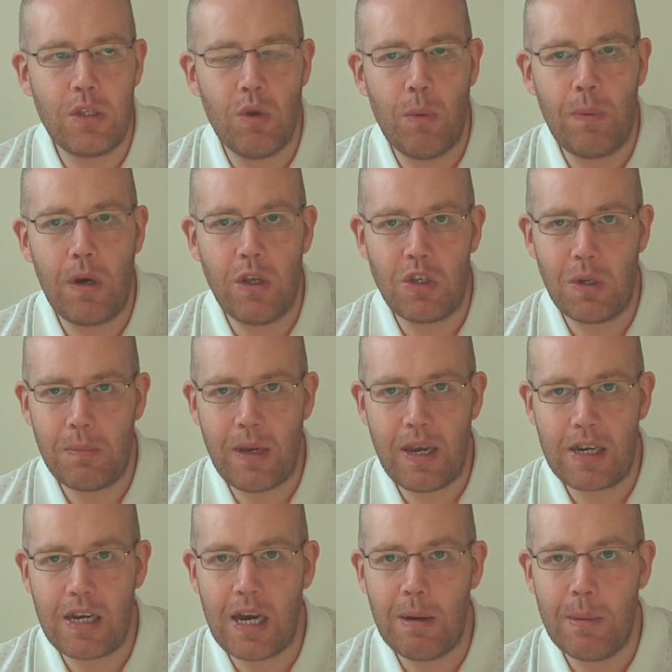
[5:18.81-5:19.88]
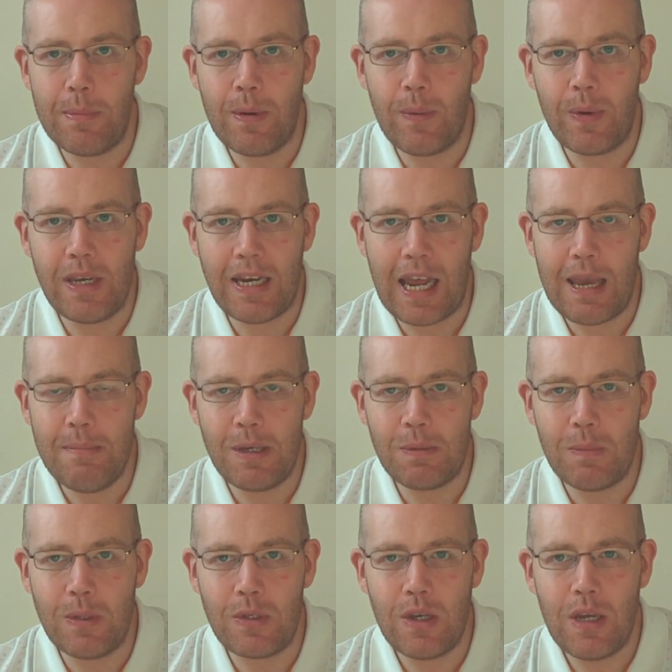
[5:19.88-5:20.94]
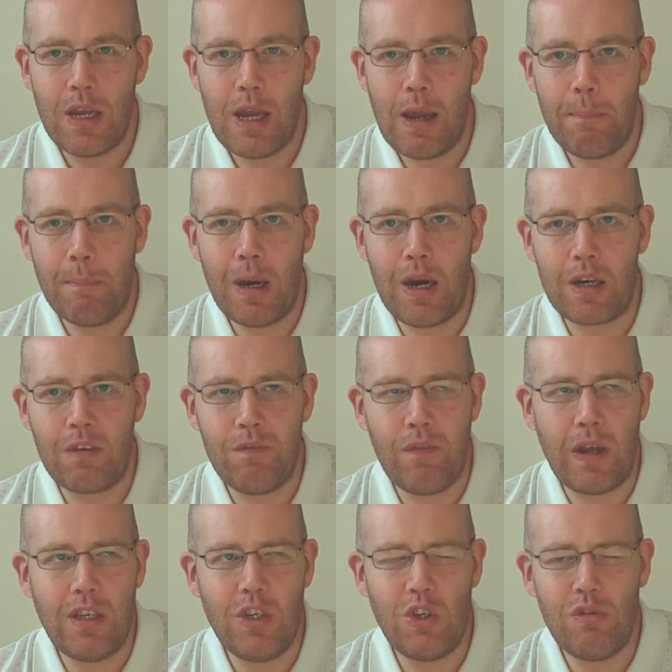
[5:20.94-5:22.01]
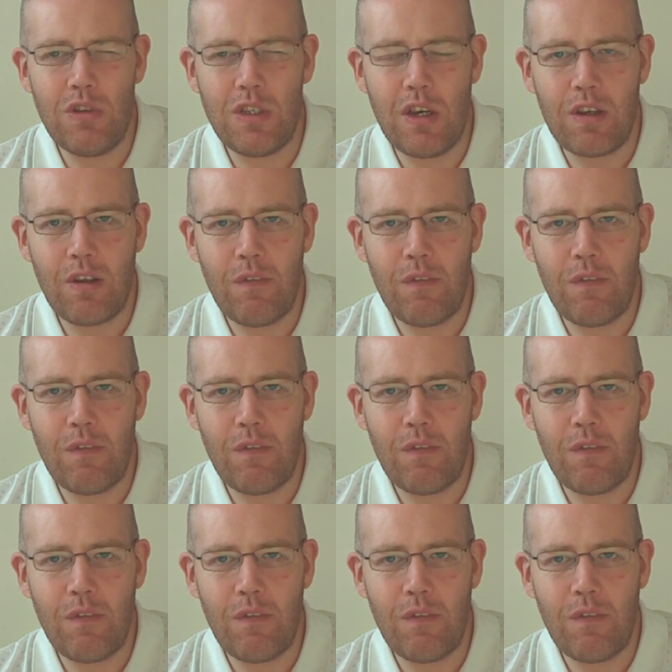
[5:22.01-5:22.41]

do apologise, Matt, I can't remember what your name is, but it's Mark Venger, is it?